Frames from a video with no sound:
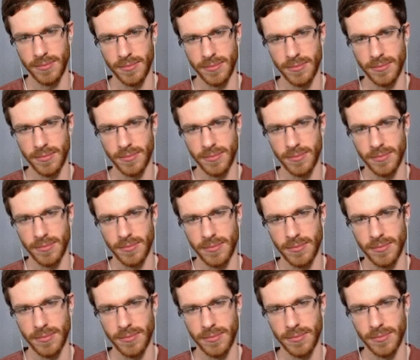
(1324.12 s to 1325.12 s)

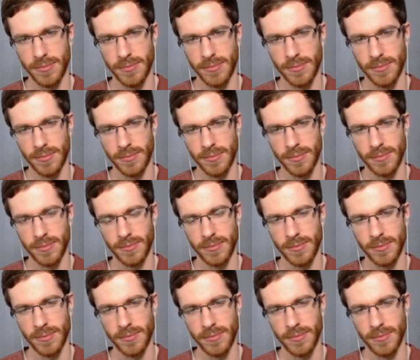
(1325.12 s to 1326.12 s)

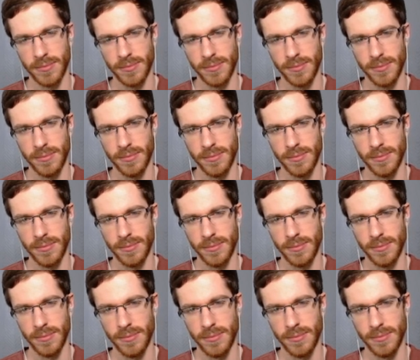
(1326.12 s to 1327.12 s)

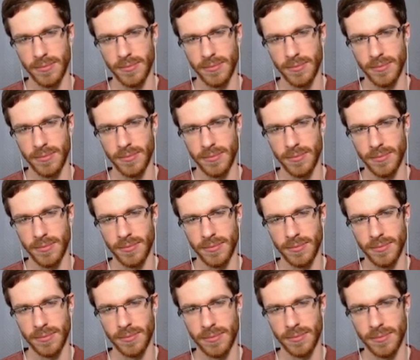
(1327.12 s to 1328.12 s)

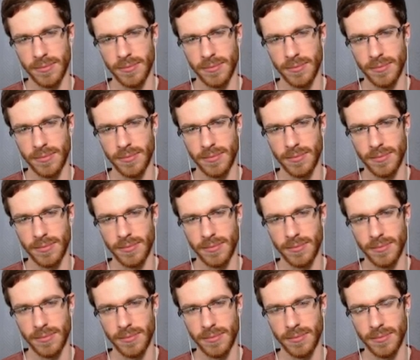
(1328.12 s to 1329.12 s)

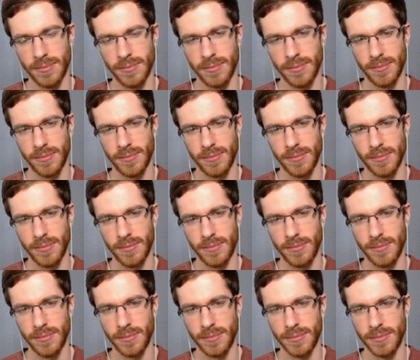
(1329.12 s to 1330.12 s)

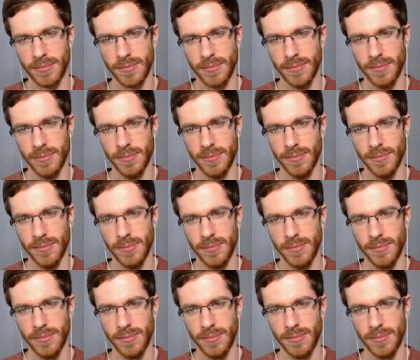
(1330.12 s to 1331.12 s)

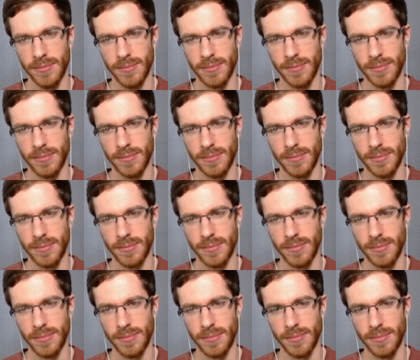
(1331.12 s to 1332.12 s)

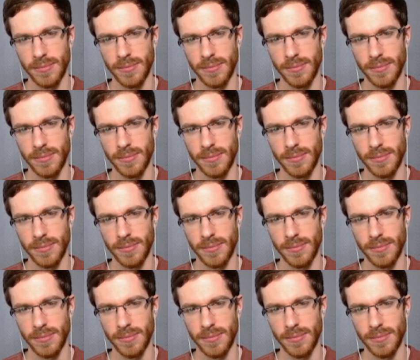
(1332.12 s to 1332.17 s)
No words are spoken by the person on screen.